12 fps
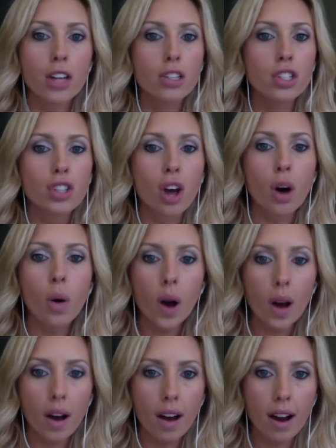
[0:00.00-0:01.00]
so
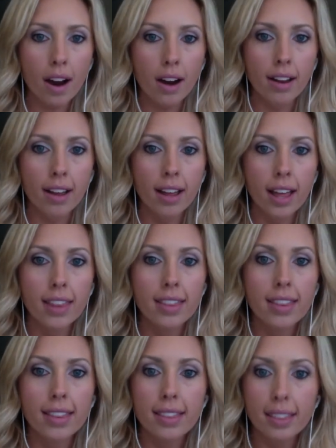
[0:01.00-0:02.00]
hard
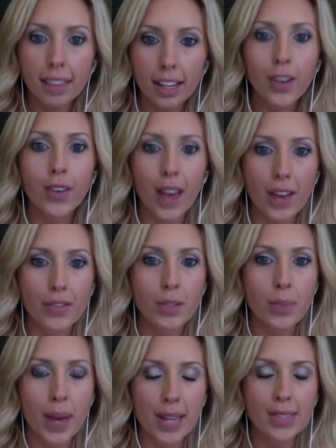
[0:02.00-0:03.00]
like your life
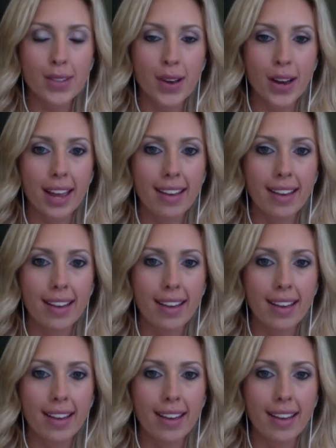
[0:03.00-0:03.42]
depends on it.